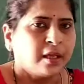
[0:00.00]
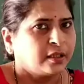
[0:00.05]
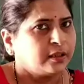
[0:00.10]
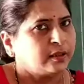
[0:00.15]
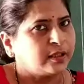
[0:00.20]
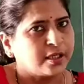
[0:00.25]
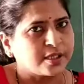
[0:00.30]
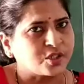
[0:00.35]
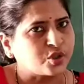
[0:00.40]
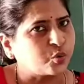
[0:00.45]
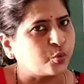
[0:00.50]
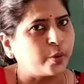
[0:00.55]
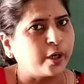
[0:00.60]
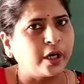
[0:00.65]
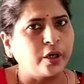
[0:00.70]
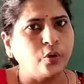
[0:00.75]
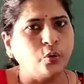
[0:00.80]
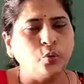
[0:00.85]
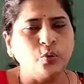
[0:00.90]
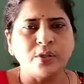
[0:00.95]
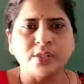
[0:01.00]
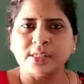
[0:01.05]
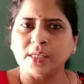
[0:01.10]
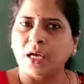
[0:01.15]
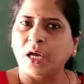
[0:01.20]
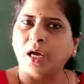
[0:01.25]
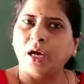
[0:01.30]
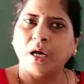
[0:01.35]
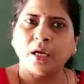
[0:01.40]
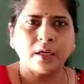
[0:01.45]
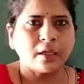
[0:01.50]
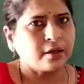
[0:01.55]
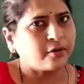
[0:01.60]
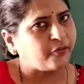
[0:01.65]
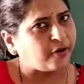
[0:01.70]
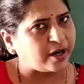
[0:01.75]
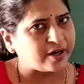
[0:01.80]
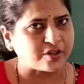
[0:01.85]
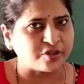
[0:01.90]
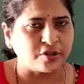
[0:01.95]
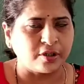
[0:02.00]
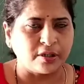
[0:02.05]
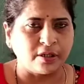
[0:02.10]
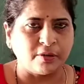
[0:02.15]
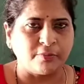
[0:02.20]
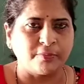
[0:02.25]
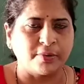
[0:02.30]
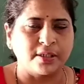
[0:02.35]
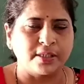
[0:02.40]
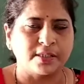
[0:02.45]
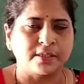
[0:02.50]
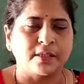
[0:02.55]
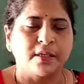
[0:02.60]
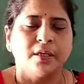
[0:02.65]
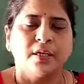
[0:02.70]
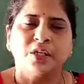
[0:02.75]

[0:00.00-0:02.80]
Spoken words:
Their square roots are rational numbers.